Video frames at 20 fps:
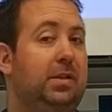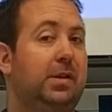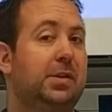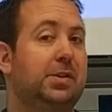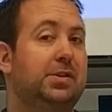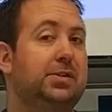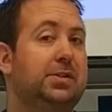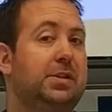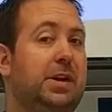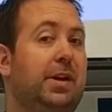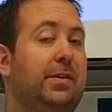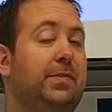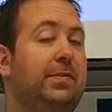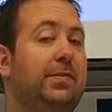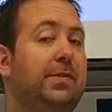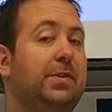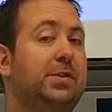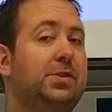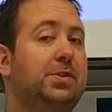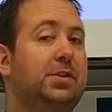There's our
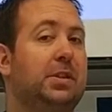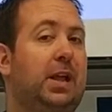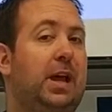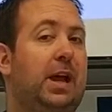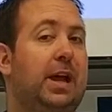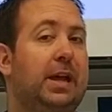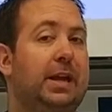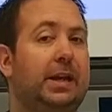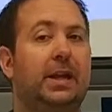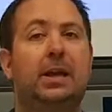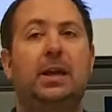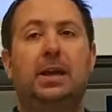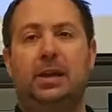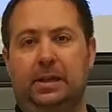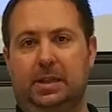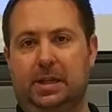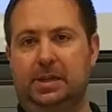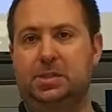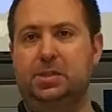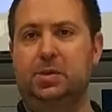first line.
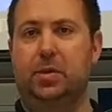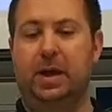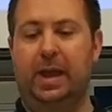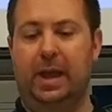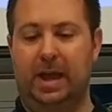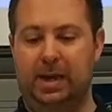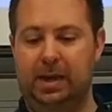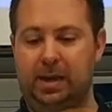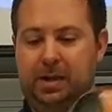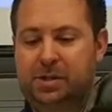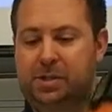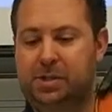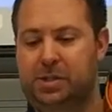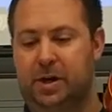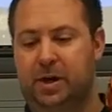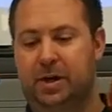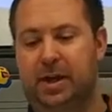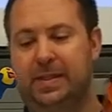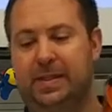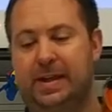Let's go ahead and
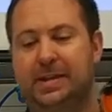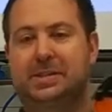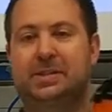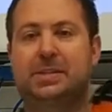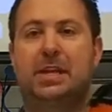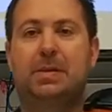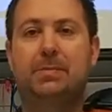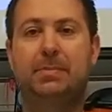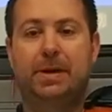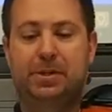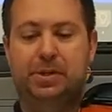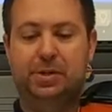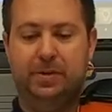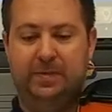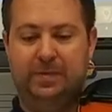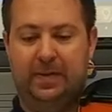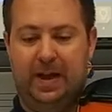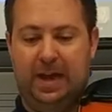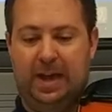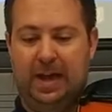start on that same measure
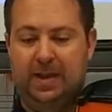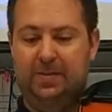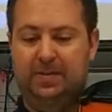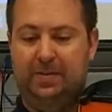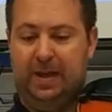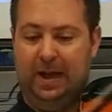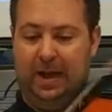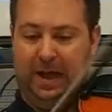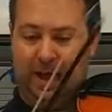5